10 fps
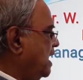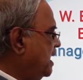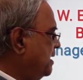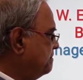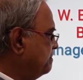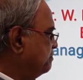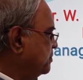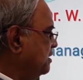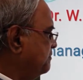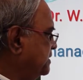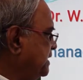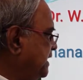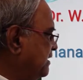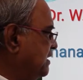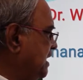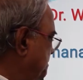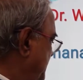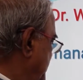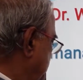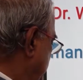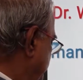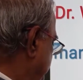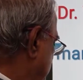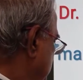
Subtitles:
for the development of